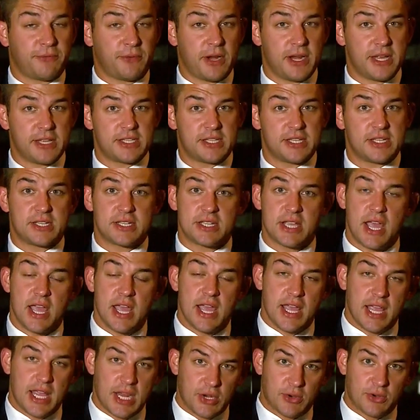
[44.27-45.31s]
Francis
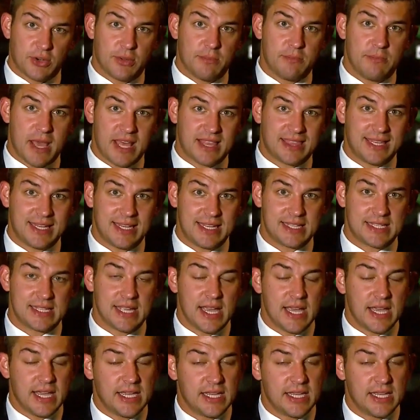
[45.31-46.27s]
here to Methodist.